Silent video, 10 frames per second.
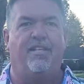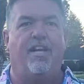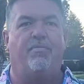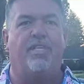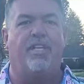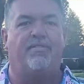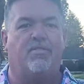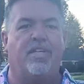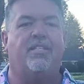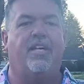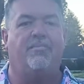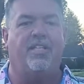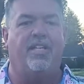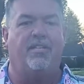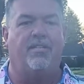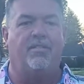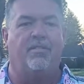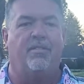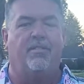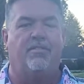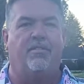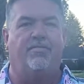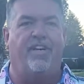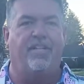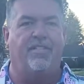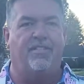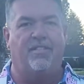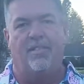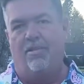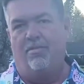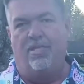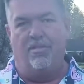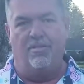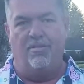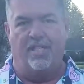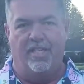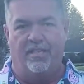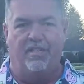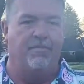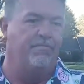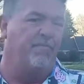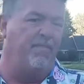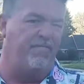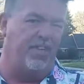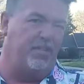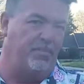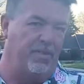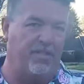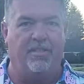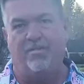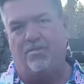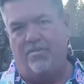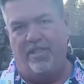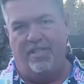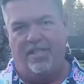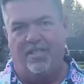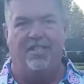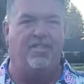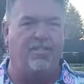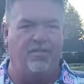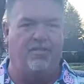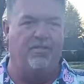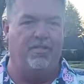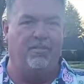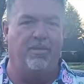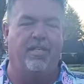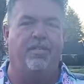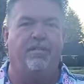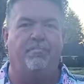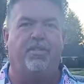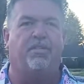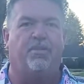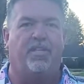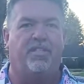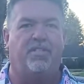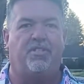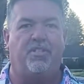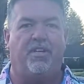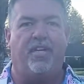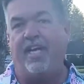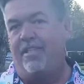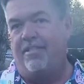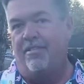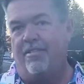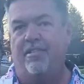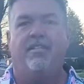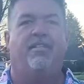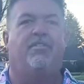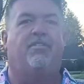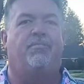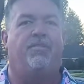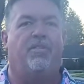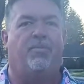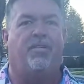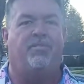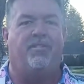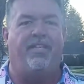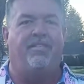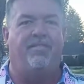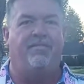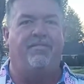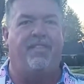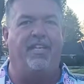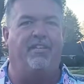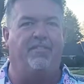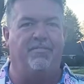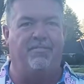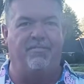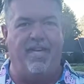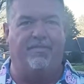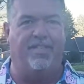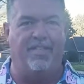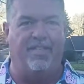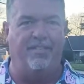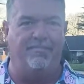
and we can have a great time together. So find us with our newsletter, Facebook, Twitter, YouTube, Pickleball is GR8 or Pickleball is Great. Thank you. Have a great day.